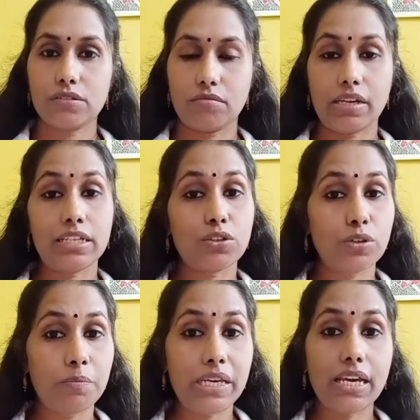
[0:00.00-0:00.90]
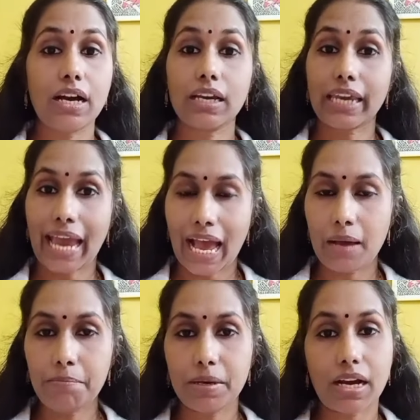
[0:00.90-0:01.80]
it could be a
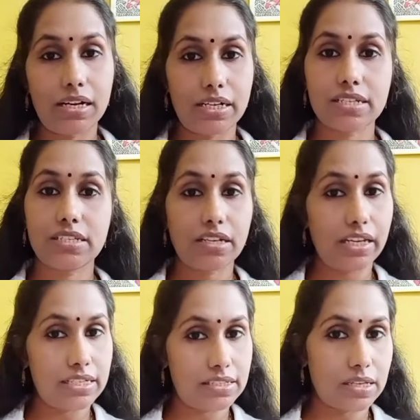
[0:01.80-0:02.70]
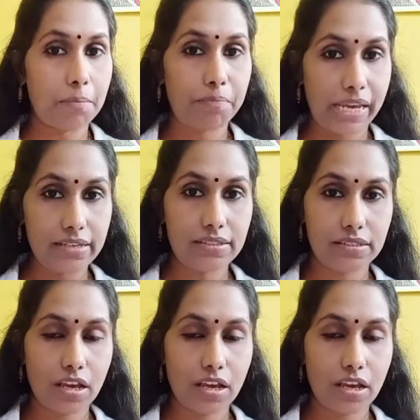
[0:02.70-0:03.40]
camp conducted in some place.